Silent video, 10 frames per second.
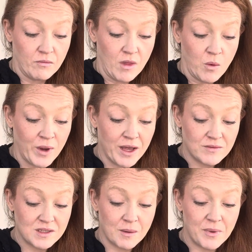And we have
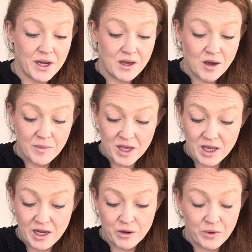somebody coming
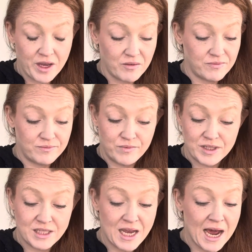in here. We have the
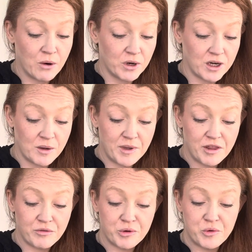Tower coming
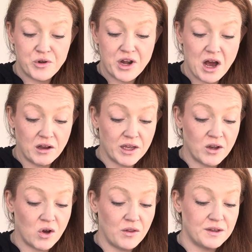through, knocking
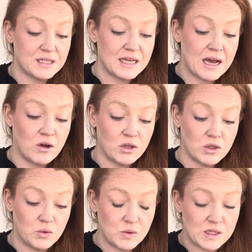all this out.
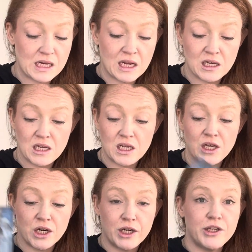You standing
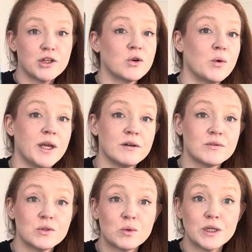here in your Queen of
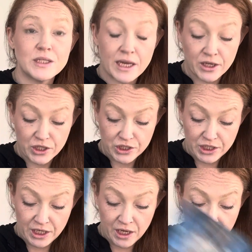Swords
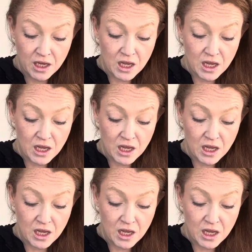energy